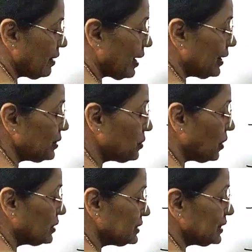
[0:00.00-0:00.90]
and
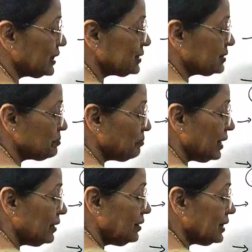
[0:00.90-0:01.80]
causes
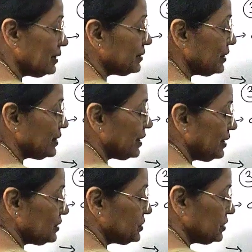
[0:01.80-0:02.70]
mental
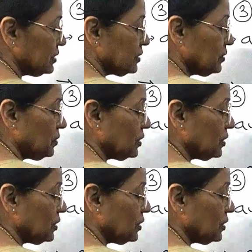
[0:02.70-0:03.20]
retardation.